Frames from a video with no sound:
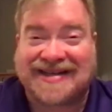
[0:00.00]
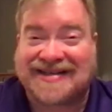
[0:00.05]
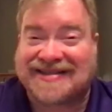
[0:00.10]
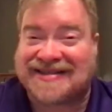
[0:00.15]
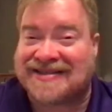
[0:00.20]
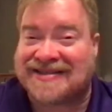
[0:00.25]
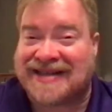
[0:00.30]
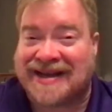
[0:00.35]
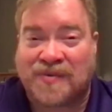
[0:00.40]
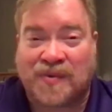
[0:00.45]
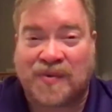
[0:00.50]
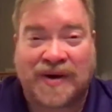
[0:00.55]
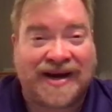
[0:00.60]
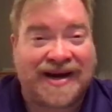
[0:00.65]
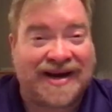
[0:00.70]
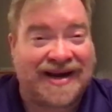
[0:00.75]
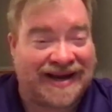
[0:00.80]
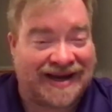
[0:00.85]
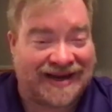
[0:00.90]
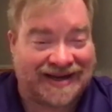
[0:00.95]
Star Wars
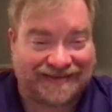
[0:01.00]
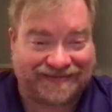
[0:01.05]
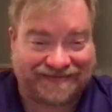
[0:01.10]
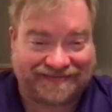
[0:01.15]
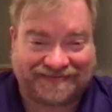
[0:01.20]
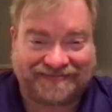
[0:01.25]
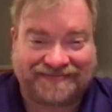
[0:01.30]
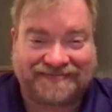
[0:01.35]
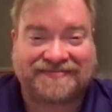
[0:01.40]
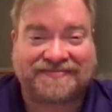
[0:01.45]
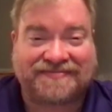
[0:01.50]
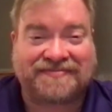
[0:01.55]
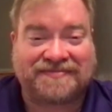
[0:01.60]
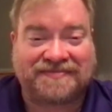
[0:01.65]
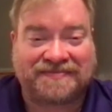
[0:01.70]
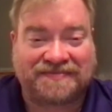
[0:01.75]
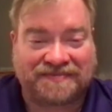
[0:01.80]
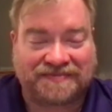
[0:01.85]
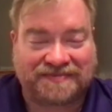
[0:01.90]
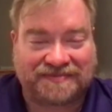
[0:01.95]
ending with epic
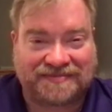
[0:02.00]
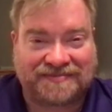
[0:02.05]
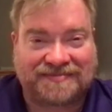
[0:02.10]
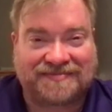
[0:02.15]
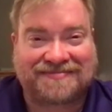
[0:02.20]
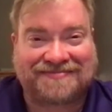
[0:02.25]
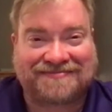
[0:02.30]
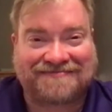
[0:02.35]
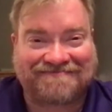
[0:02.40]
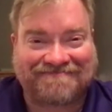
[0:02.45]
flatulence.